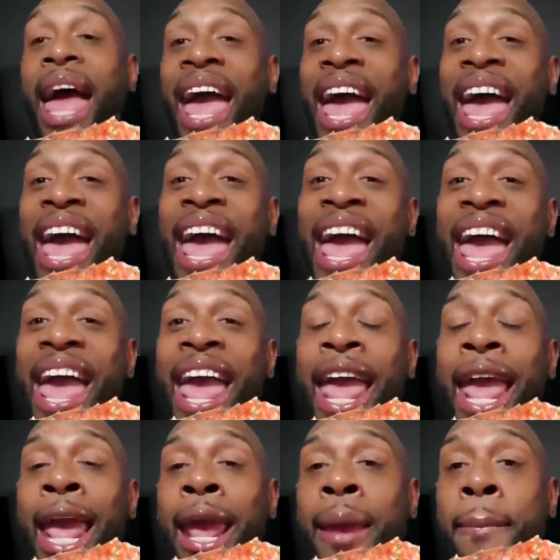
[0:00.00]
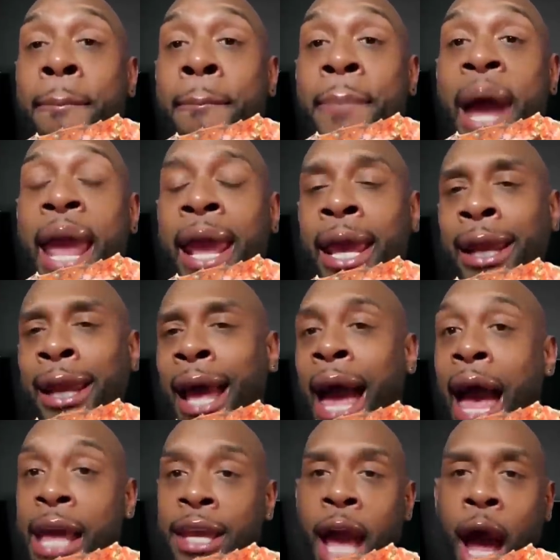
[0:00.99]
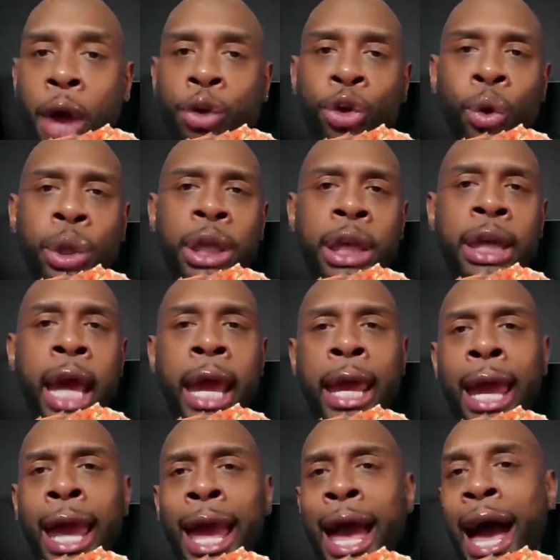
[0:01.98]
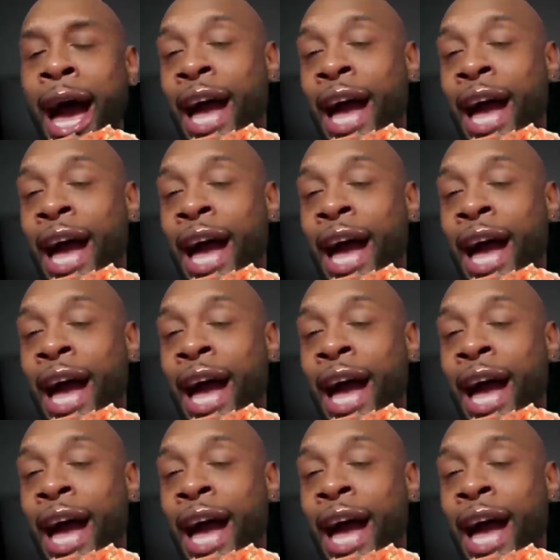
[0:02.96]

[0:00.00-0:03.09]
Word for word: Amen. How y'all doing today?